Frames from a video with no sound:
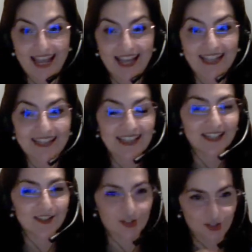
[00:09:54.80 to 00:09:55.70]
And
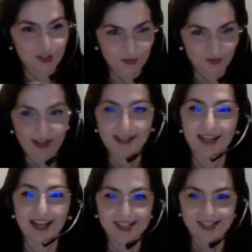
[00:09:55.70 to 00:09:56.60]
then just to
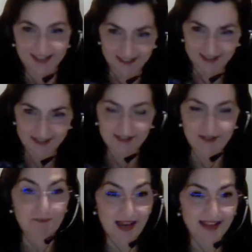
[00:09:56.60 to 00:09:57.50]
finalize the
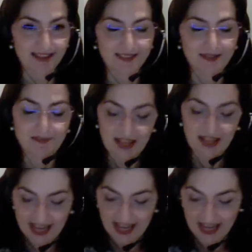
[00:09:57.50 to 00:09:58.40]
path.
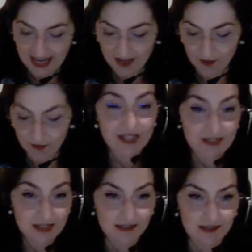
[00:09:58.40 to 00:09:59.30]

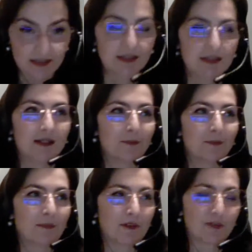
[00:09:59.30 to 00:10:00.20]
Recently,
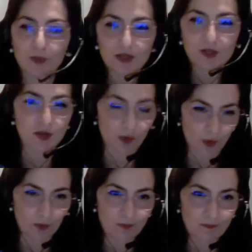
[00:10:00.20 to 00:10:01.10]
a few years
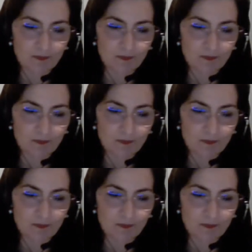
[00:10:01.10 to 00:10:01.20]
ago,